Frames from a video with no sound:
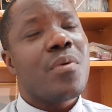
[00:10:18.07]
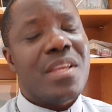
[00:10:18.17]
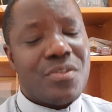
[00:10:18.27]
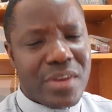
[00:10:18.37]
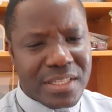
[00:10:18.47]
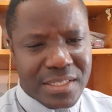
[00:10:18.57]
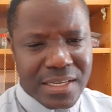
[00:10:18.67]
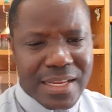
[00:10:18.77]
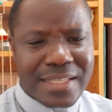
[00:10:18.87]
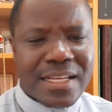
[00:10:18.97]

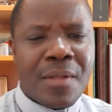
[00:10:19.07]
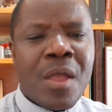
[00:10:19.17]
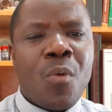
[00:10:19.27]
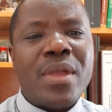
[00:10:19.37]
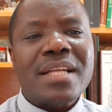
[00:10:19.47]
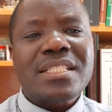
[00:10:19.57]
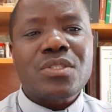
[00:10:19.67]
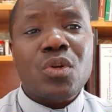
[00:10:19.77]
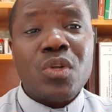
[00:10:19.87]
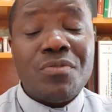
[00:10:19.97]
interesting that we are
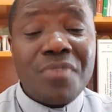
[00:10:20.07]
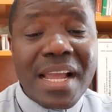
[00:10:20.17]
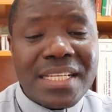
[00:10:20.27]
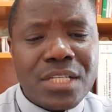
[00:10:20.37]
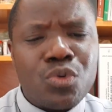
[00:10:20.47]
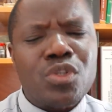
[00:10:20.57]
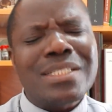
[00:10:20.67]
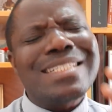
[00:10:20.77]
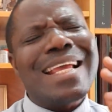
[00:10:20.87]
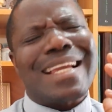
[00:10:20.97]
invited to
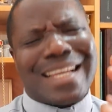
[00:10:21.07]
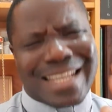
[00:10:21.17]
take